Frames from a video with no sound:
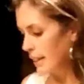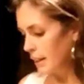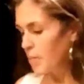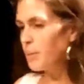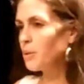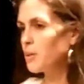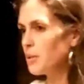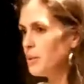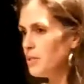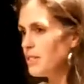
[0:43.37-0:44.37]
can build
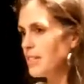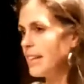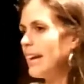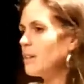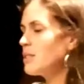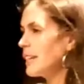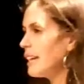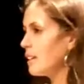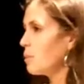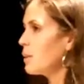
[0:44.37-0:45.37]
community and how
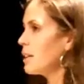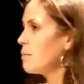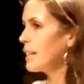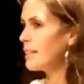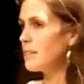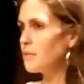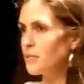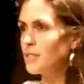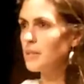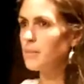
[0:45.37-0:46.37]
together we can make a
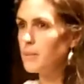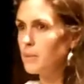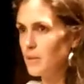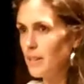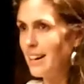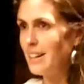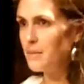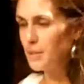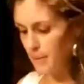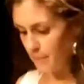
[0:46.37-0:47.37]
difference to people's
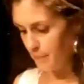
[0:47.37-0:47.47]
lives.